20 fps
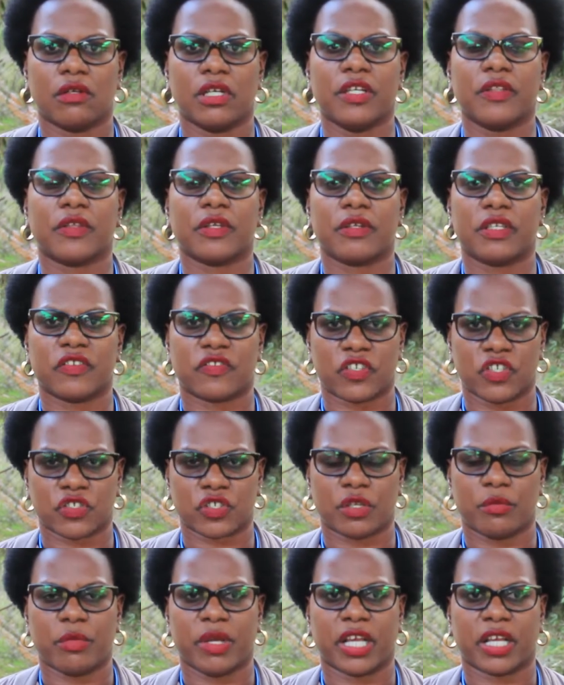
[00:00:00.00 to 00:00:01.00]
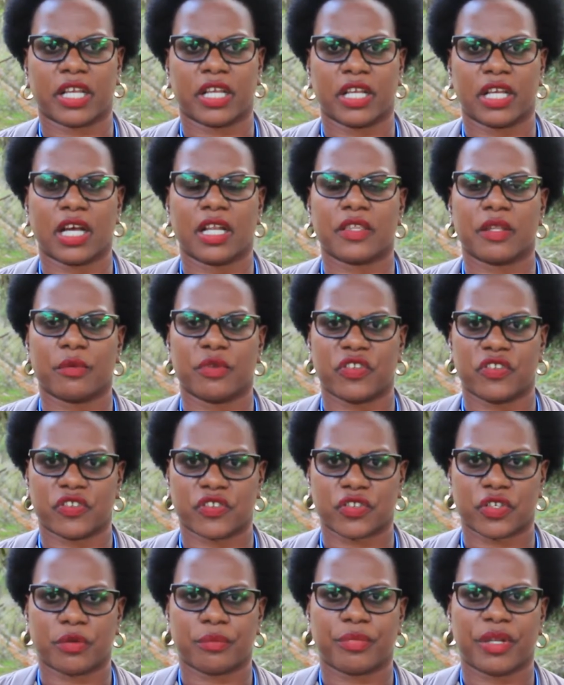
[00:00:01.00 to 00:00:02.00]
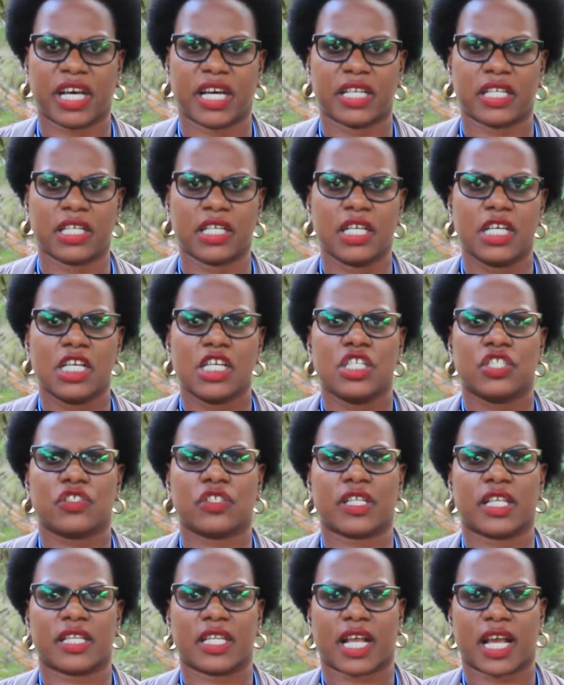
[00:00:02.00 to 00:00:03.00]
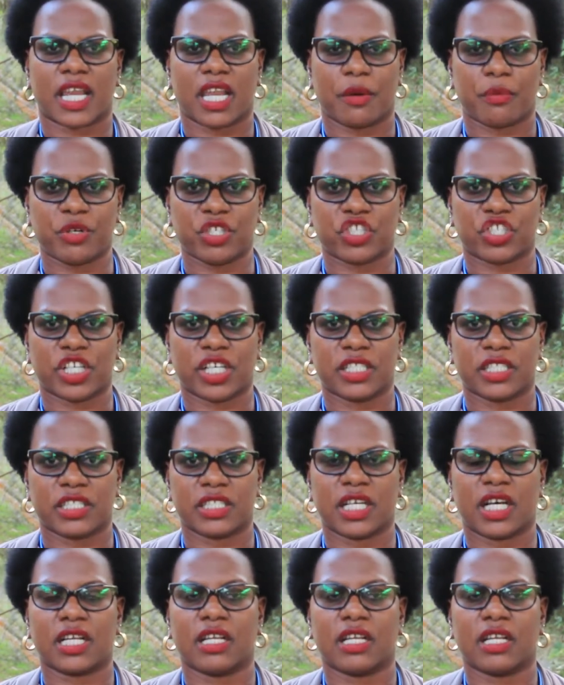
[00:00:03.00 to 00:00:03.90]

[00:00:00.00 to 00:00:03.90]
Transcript: in the decision making and the decision planning, so that they can appreciate it.